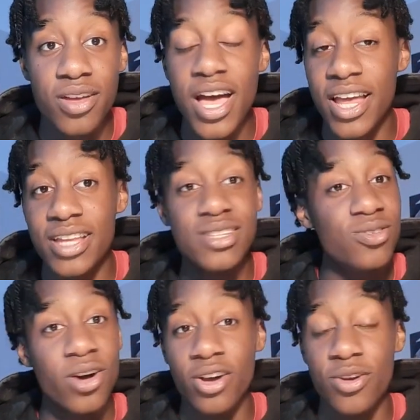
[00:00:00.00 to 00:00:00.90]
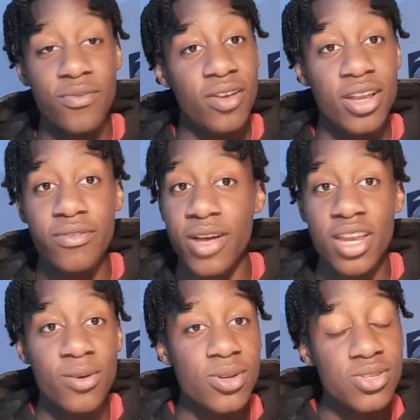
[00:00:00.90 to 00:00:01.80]
And it's not a good feeling for
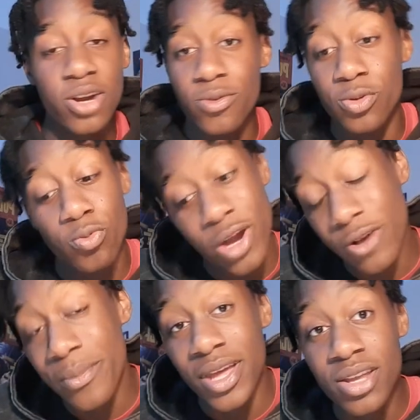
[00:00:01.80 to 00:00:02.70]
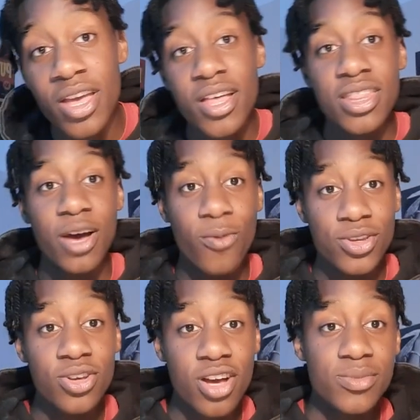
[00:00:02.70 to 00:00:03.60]
anyone. So I really recommend that when
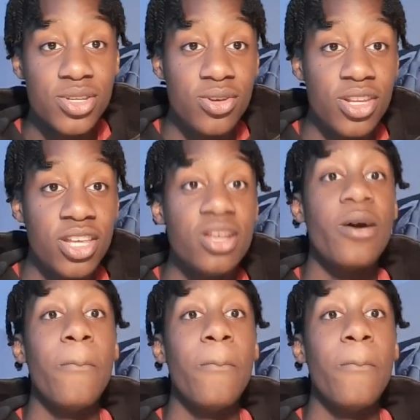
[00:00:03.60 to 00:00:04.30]
you come to uni,